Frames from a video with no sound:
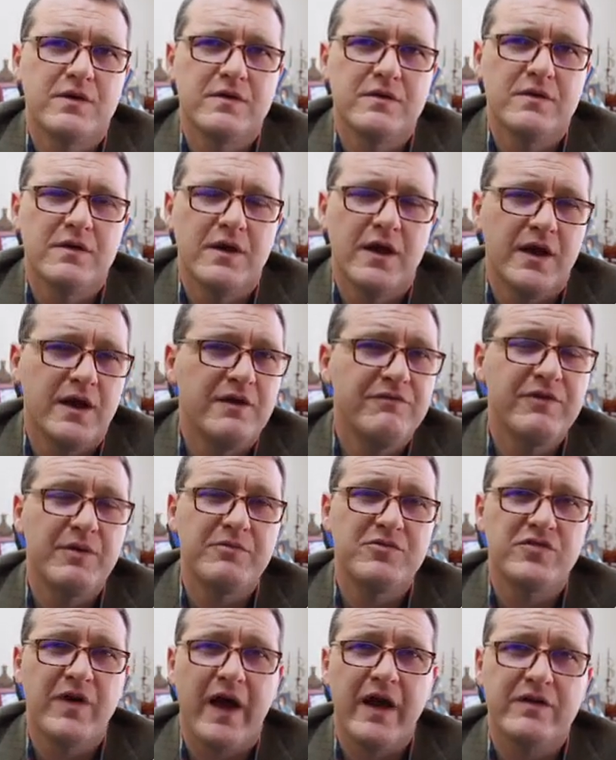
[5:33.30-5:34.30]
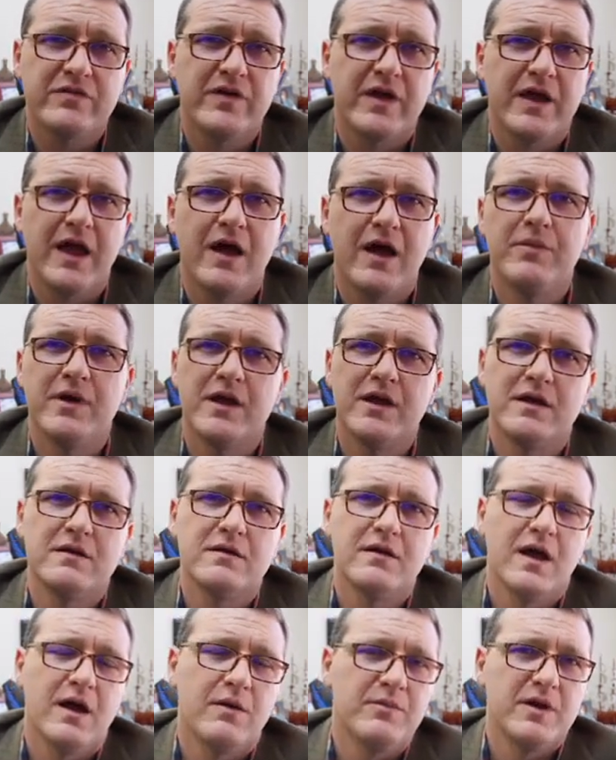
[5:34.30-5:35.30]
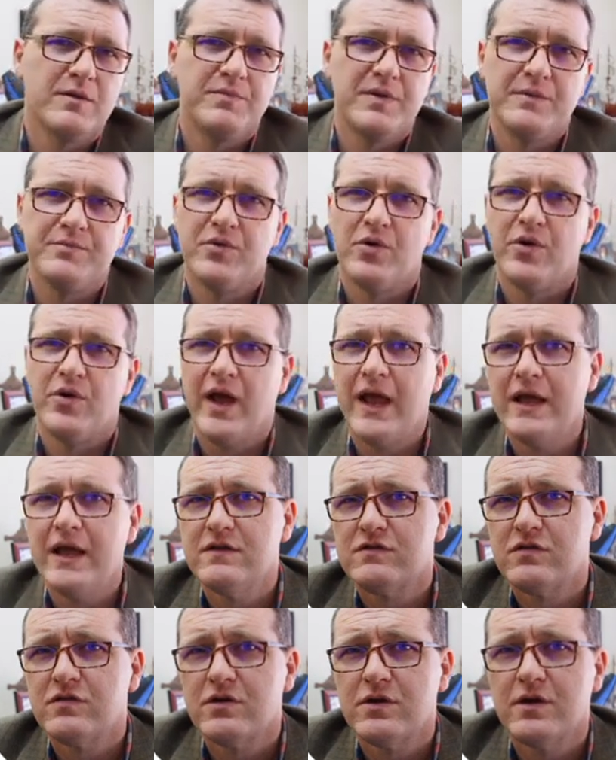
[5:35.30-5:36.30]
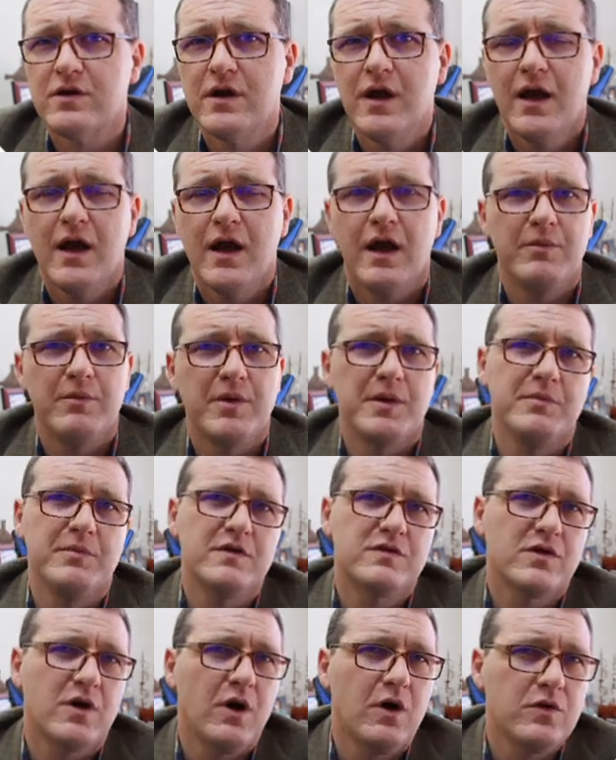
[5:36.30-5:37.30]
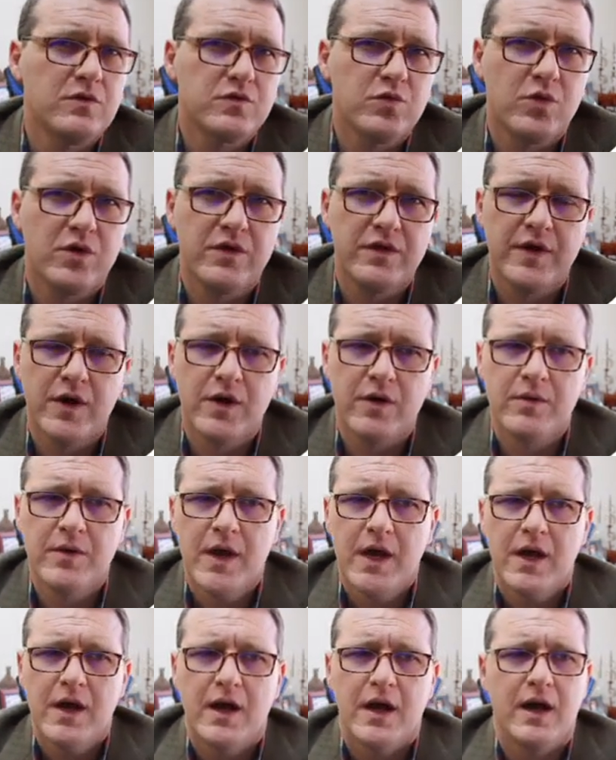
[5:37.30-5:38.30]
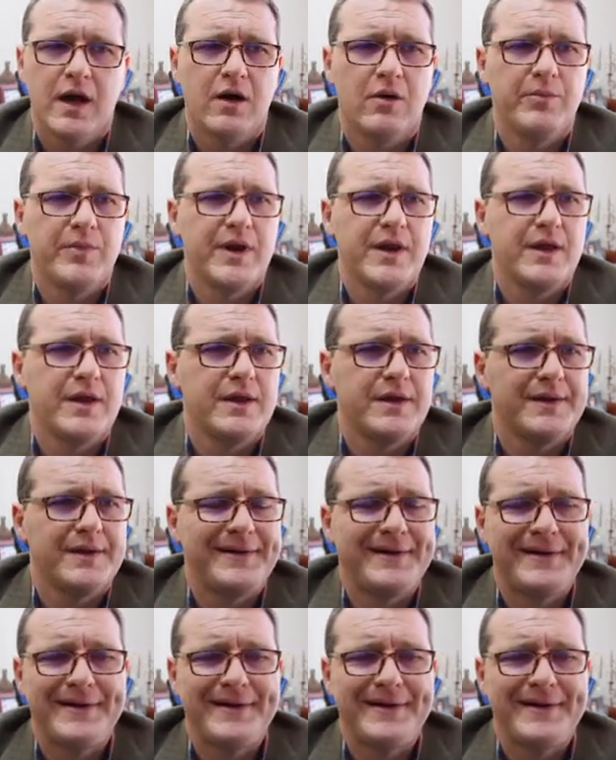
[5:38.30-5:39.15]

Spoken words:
even tracks like how many people answered, how many missed calls were there, how many,